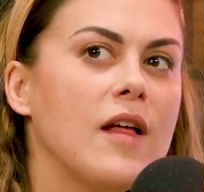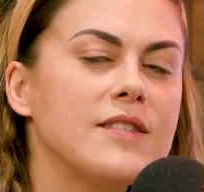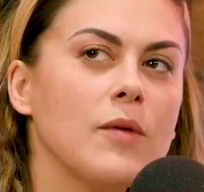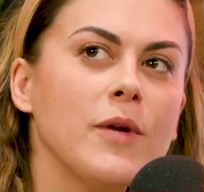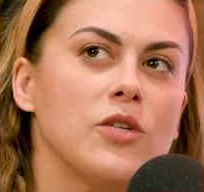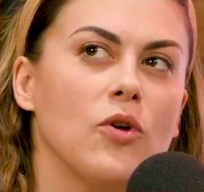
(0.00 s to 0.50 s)

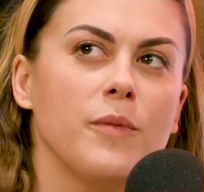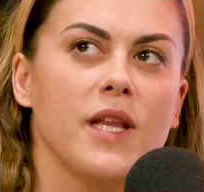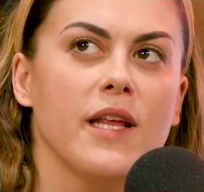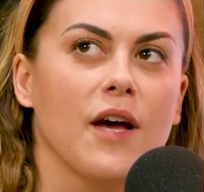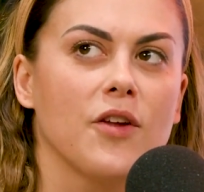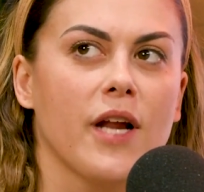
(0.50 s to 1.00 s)
somebody told me
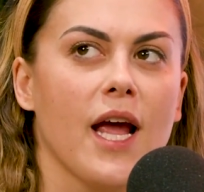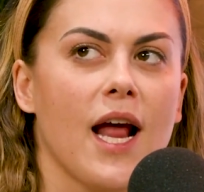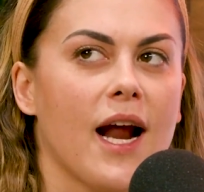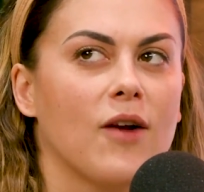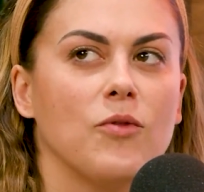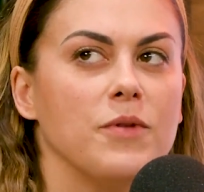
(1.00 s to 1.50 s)
the other day, and
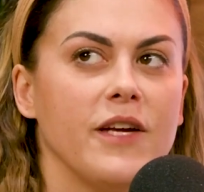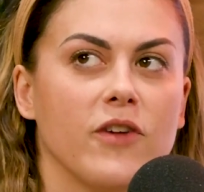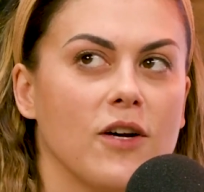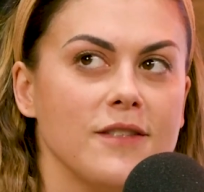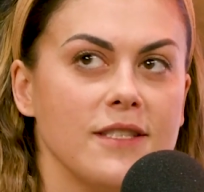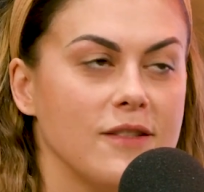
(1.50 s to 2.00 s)
I don't believe in
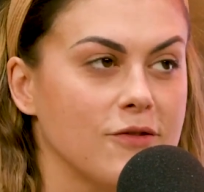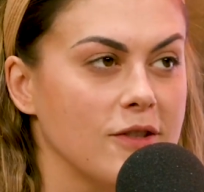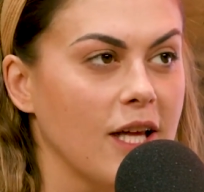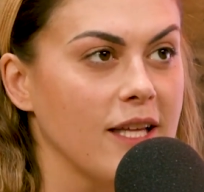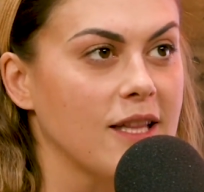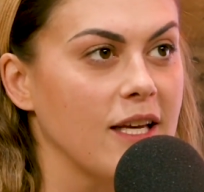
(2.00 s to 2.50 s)
all these different
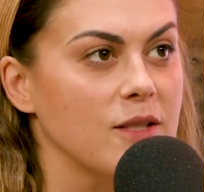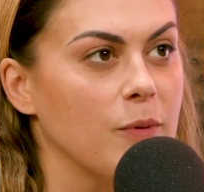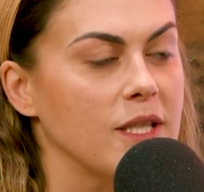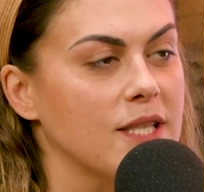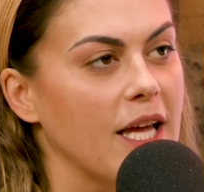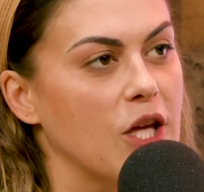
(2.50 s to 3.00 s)
like things, but
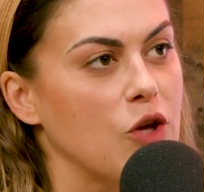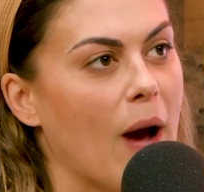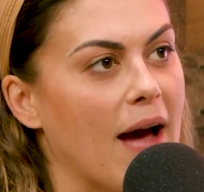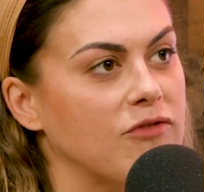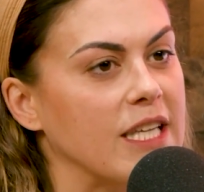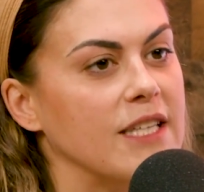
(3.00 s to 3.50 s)
it's like you
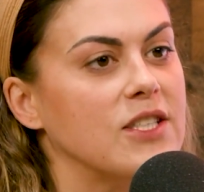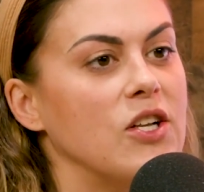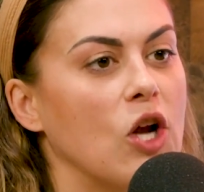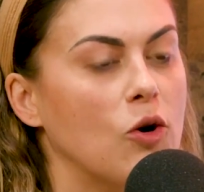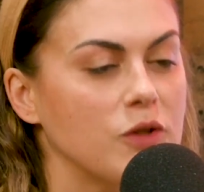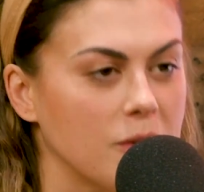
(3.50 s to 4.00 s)
have to get to
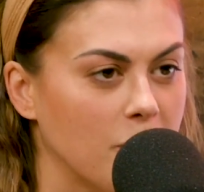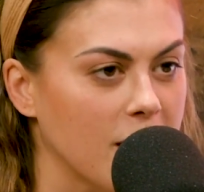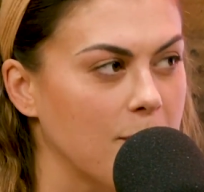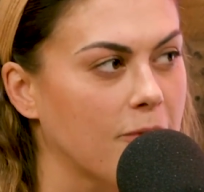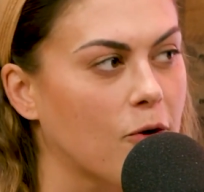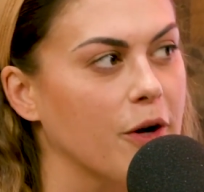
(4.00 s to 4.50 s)
know somebody
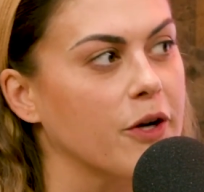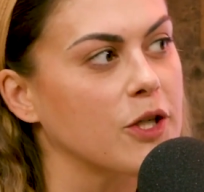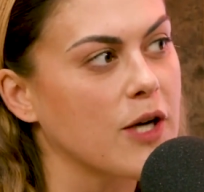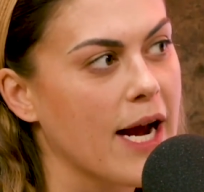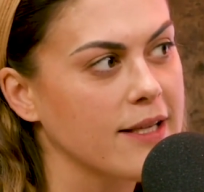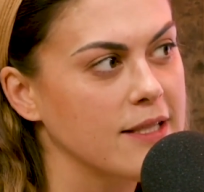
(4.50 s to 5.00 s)
before you're
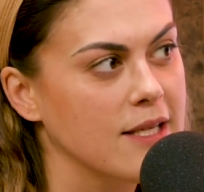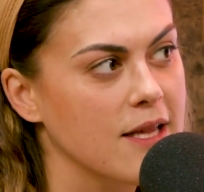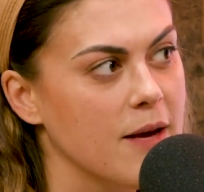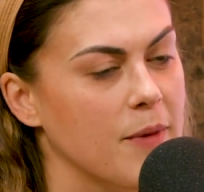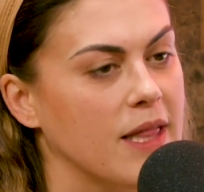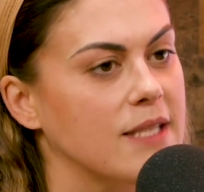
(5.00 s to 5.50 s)
attracted to
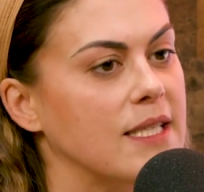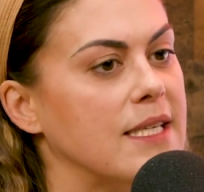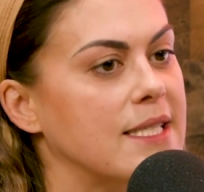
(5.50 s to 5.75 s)
them, and that's